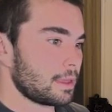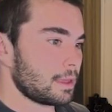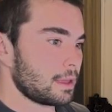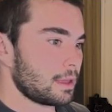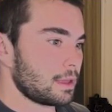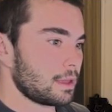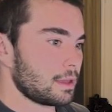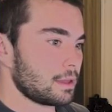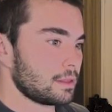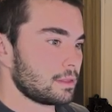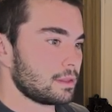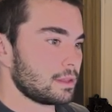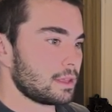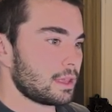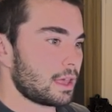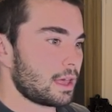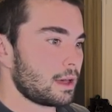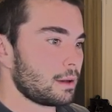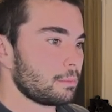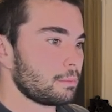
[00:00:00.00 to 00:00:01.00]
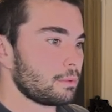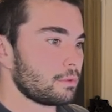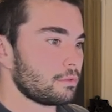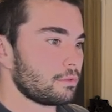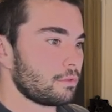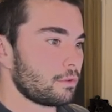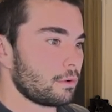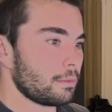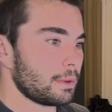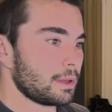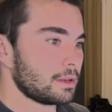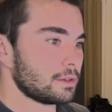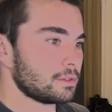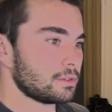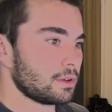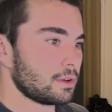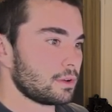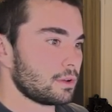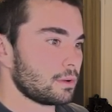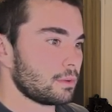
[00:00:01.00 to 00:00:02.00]
And the output format,
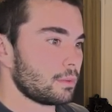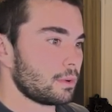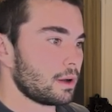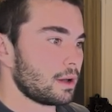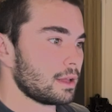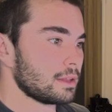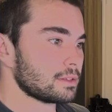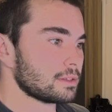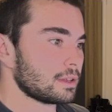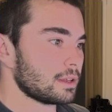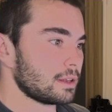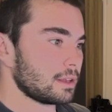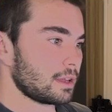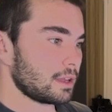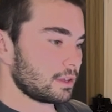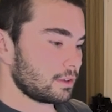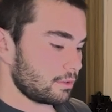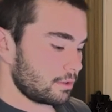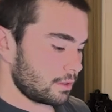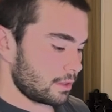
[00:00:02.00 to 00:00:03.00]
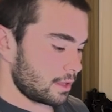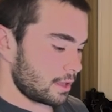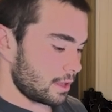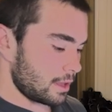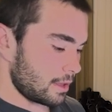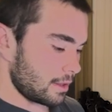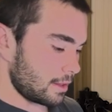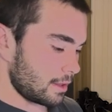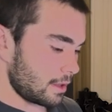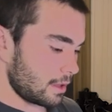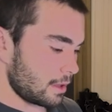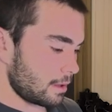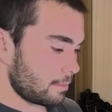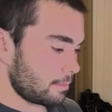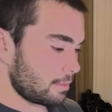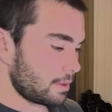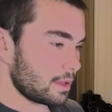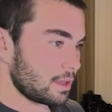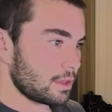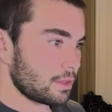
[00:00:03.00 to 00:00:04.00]
don't know why it's getting angry there,
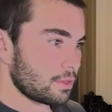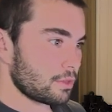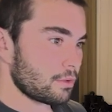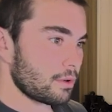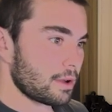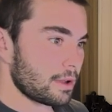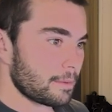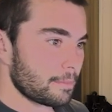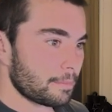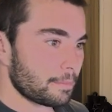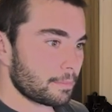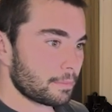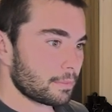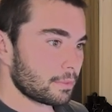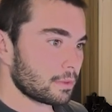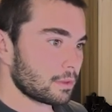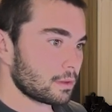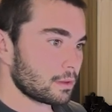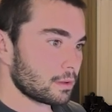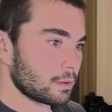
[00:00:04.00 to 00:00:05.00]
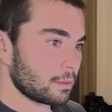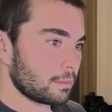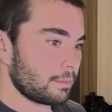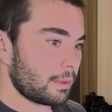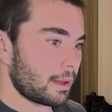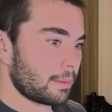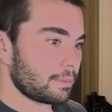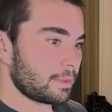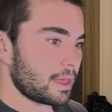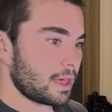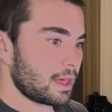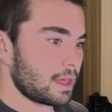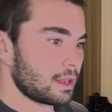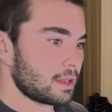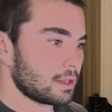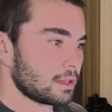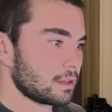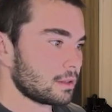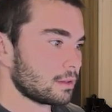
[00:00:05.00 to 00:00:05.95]
MP3, map that,